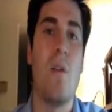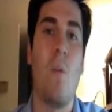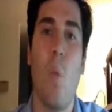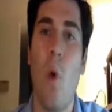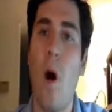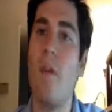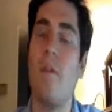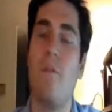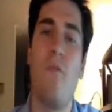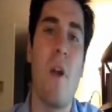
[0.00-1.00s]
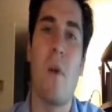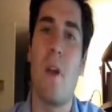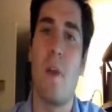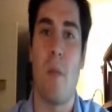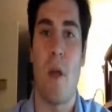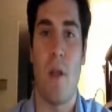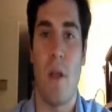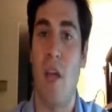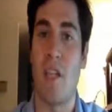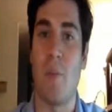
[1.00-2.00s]
one very
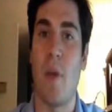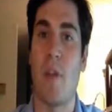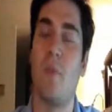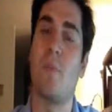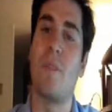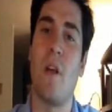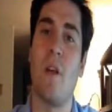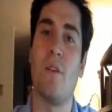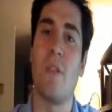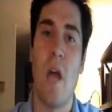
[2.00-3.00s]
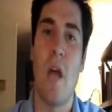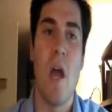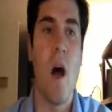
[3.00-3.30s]
compelling aspect of themselves.